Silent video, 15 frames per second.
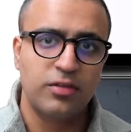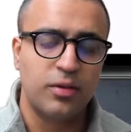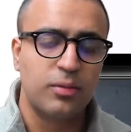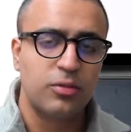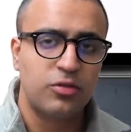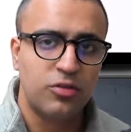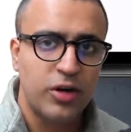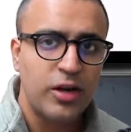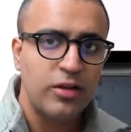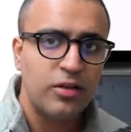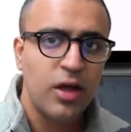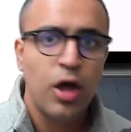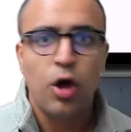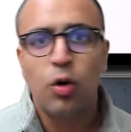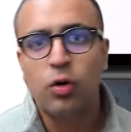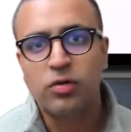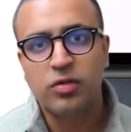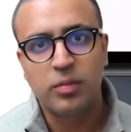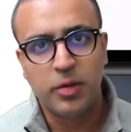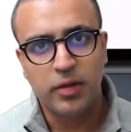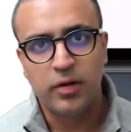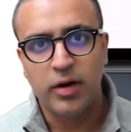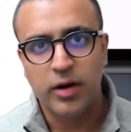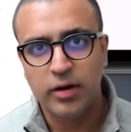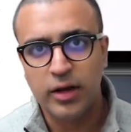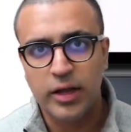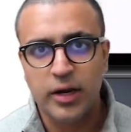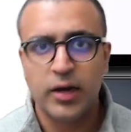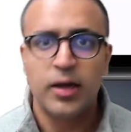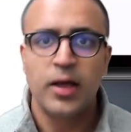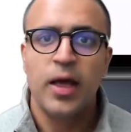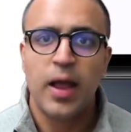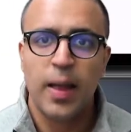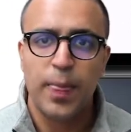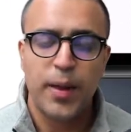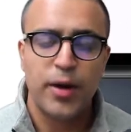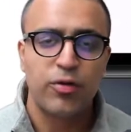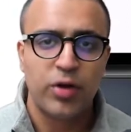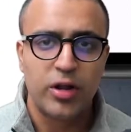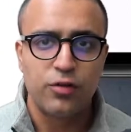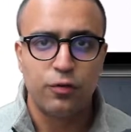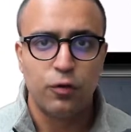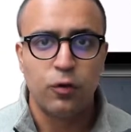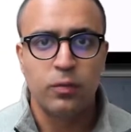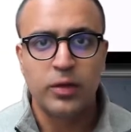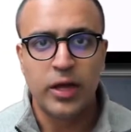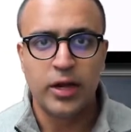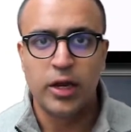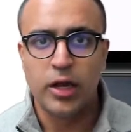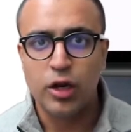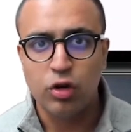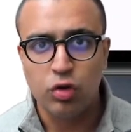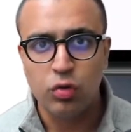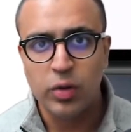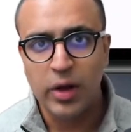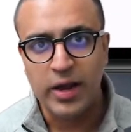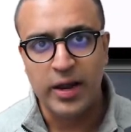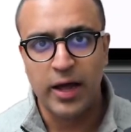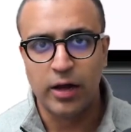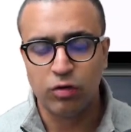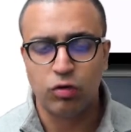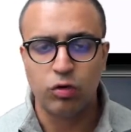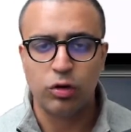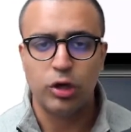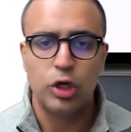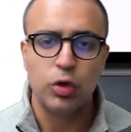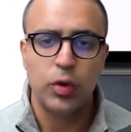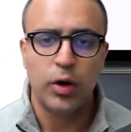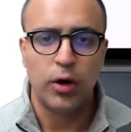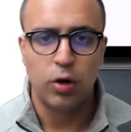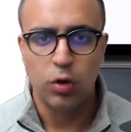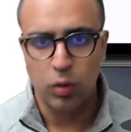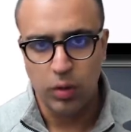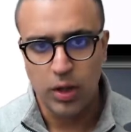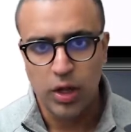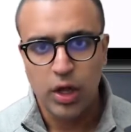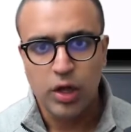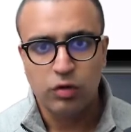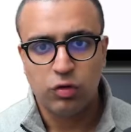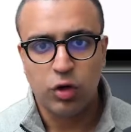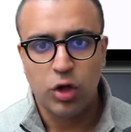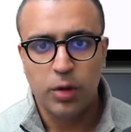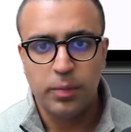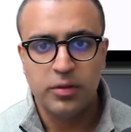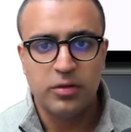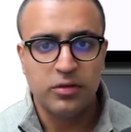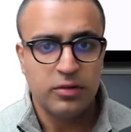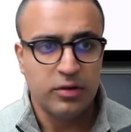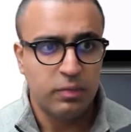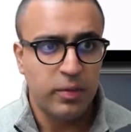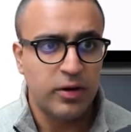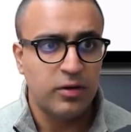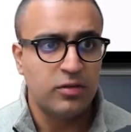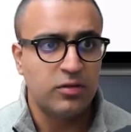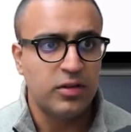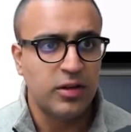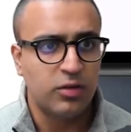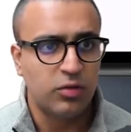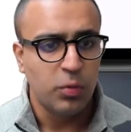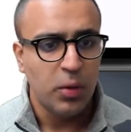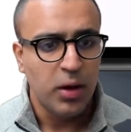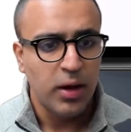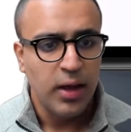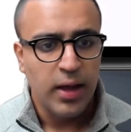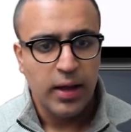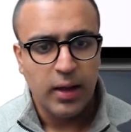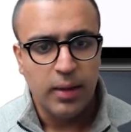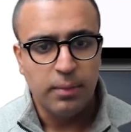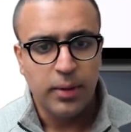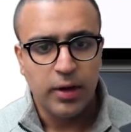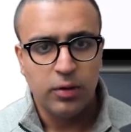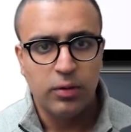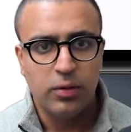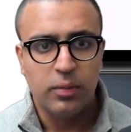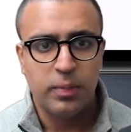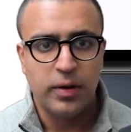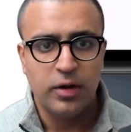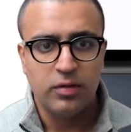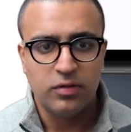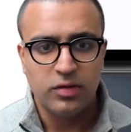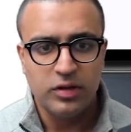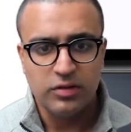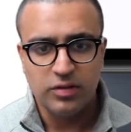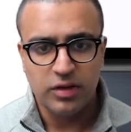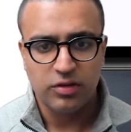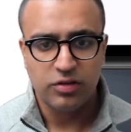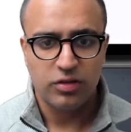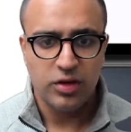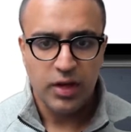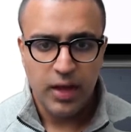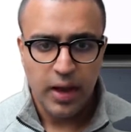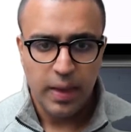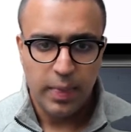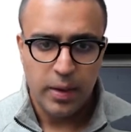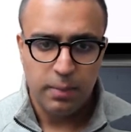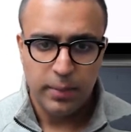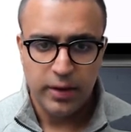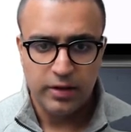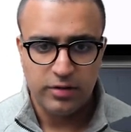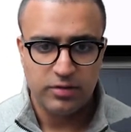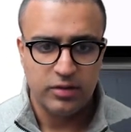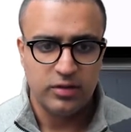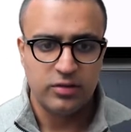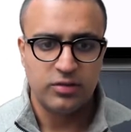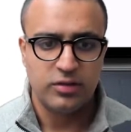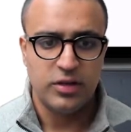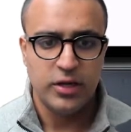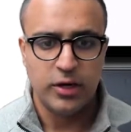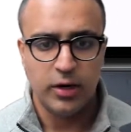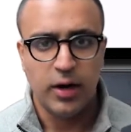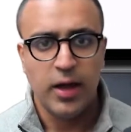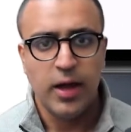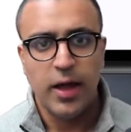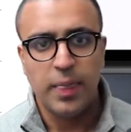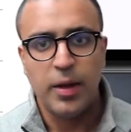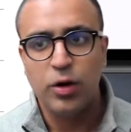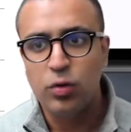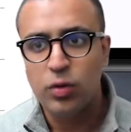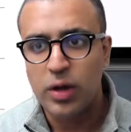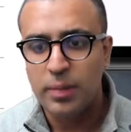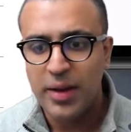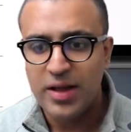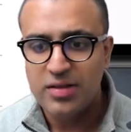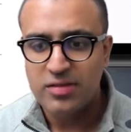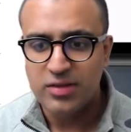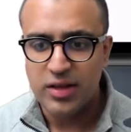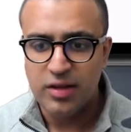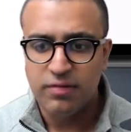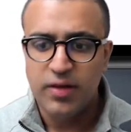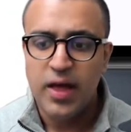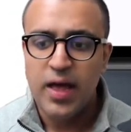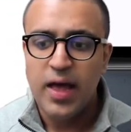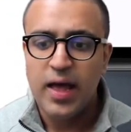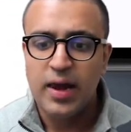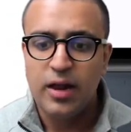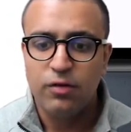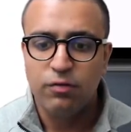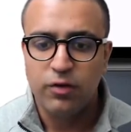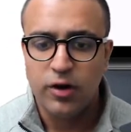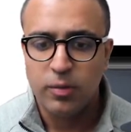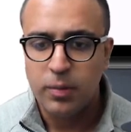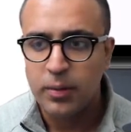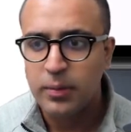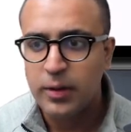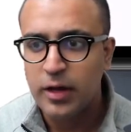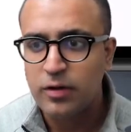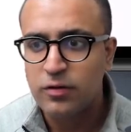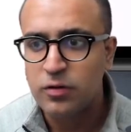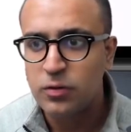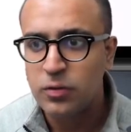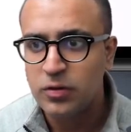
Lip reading: some string or some other data and then transform that into an actual QR code. So copy this dependency well, come back to dependencies section, and then paste this here, and then do command save and let Flutter PubGets do